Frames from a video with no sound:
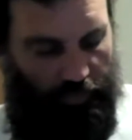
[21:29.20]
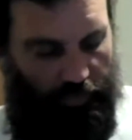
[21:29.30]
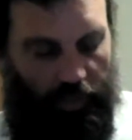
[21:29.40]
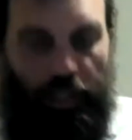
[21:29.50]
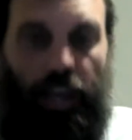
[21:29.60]

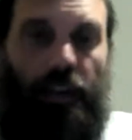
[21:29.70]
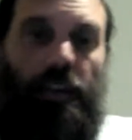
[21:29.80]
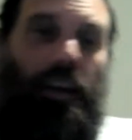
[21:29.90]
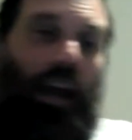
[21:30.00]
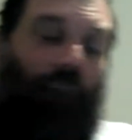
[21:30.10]

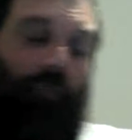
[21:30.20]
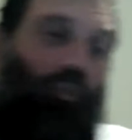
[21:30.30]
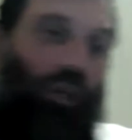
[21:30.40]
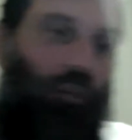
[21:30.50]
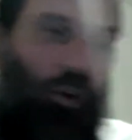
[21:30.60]
Yeah, I mean,
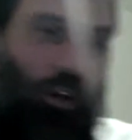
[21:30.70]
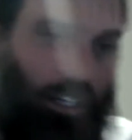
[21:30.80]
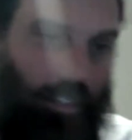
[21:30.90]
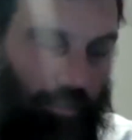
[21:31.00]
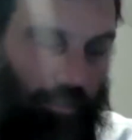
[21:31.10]
we work
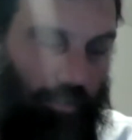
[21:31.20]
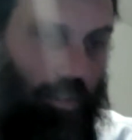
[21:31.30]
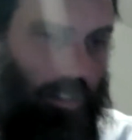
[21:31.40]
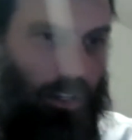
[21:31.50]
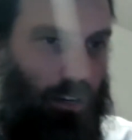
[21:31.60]
in
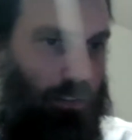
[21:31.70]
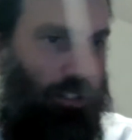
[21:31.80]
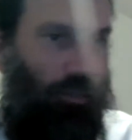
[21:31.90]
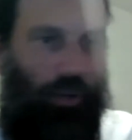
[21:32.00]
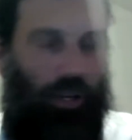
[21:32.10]
food
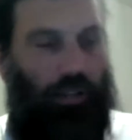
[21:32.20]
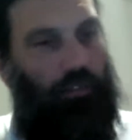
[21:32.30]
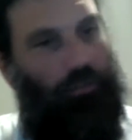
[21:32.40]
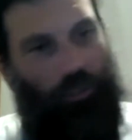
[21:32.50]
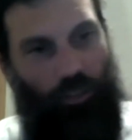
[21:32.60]
service,
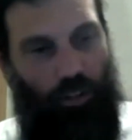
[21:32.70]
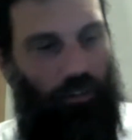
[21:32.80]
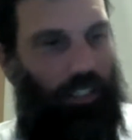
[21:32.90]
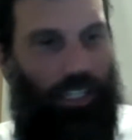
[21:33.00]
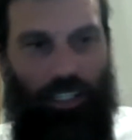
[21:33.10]
but food
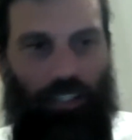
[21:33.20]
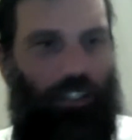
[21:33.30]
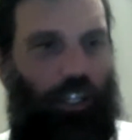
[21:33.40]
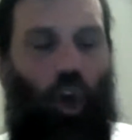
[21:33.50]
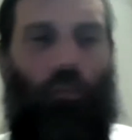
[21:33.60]
service
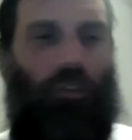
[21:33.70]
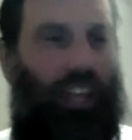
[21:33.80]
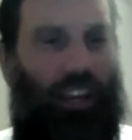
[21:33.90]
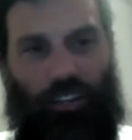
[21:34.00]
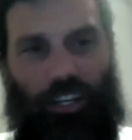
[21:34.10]
exists in
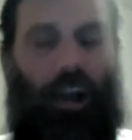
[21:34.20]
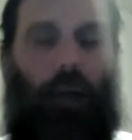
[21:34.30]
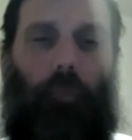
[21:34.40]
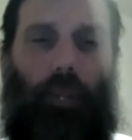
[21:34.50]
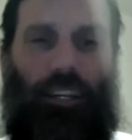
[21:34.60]
almost every
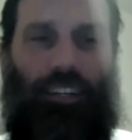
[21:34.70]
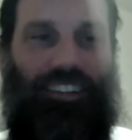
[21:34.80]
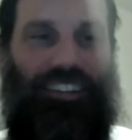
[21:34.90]
company.